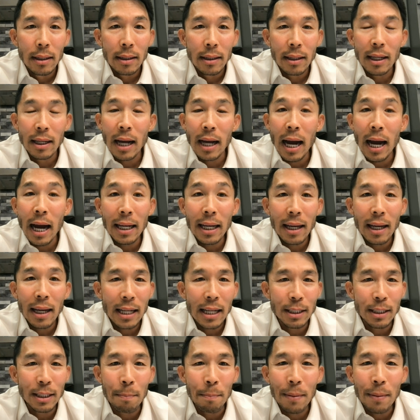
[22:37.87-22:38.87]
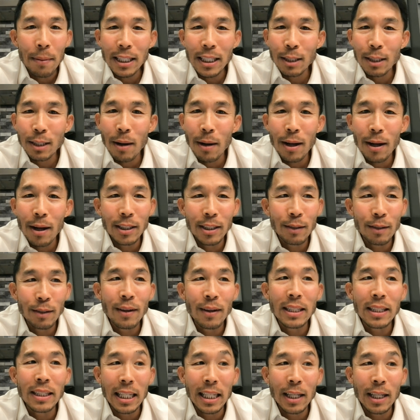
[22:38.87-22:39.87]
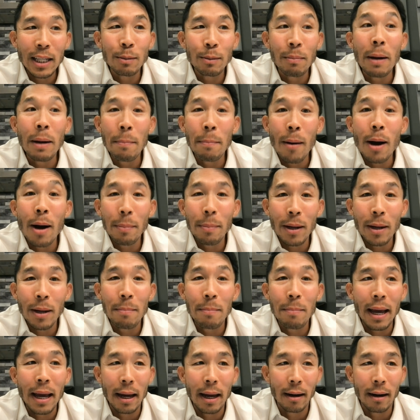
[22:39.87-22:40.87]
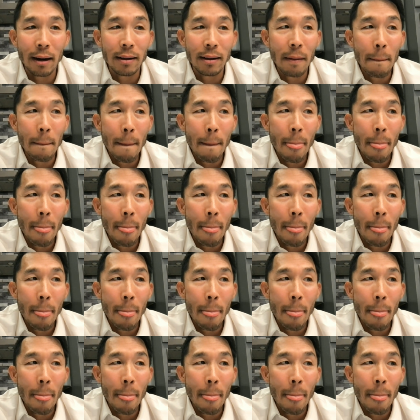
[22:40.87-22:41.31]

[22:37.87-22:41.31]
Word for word: The guy has a big smile on his face and he goes, My mom cut my hair.